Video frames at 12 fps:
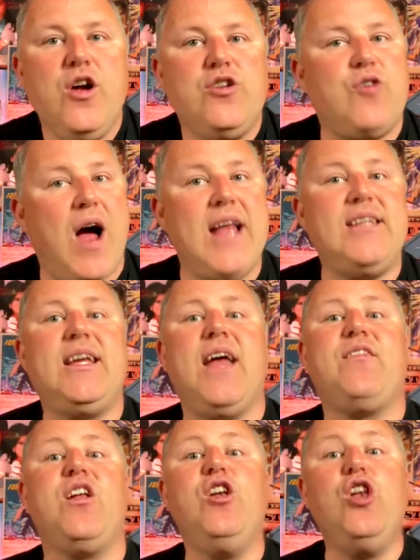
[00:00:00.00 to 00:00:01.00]
trying to get
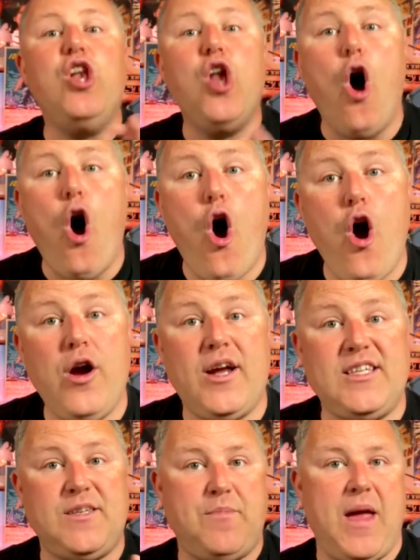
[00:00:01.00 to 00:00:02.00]
the
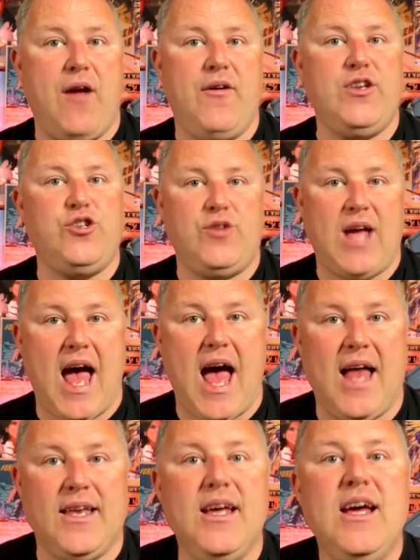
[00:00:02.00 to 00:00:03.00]
longest period you
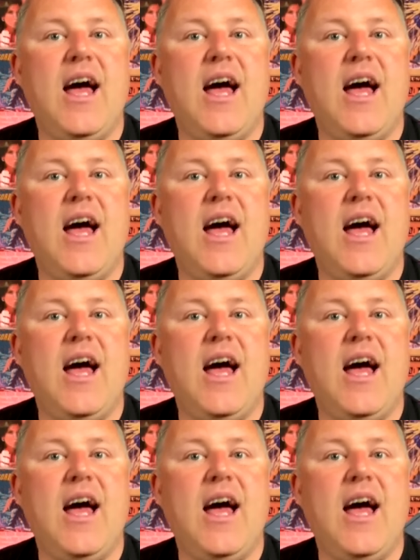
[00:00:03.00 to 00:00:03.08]
can.